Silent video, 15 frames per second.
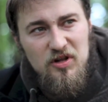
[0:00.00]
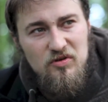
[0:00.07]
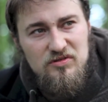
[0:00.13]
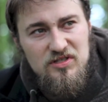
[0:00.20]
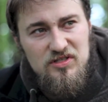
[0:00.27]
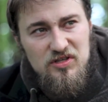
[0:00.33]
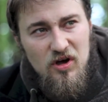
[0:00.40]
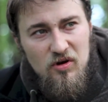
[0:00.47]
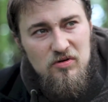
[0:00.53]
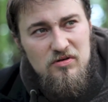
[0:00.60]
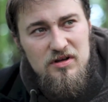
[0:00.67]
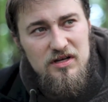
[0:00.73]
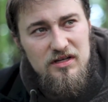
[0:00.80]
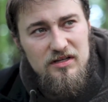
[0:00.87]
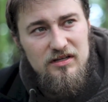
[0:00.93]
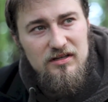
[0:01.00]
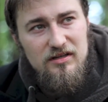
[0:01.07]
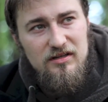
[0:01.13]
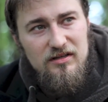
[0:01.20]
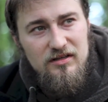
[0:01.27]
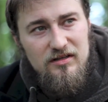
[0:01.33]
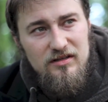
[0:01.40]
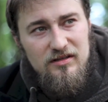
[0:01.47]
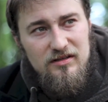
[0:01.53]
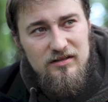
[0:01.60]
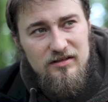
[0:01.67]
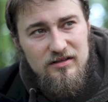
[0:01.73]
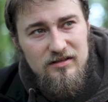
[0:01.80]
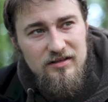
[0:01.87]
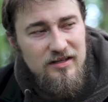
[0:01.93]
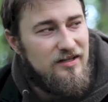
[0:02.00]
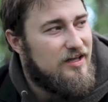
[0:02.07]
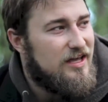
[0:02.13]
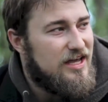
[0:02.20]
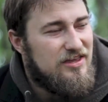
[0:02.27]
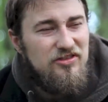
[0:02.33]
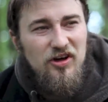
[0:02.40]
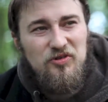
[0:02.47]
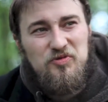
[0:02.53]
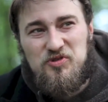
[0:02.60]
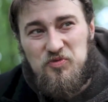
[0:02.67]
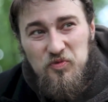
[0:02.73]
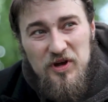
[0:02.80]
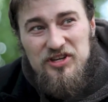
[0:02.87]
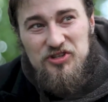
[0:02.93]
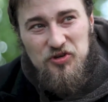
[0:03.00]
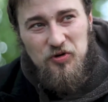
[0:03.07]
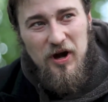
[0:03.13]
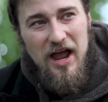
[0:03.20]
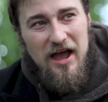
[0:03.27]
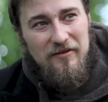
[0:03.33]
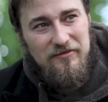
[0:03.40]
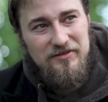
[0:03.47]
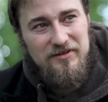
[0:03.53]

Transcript: close as oak? He thought 'twas witchcraft.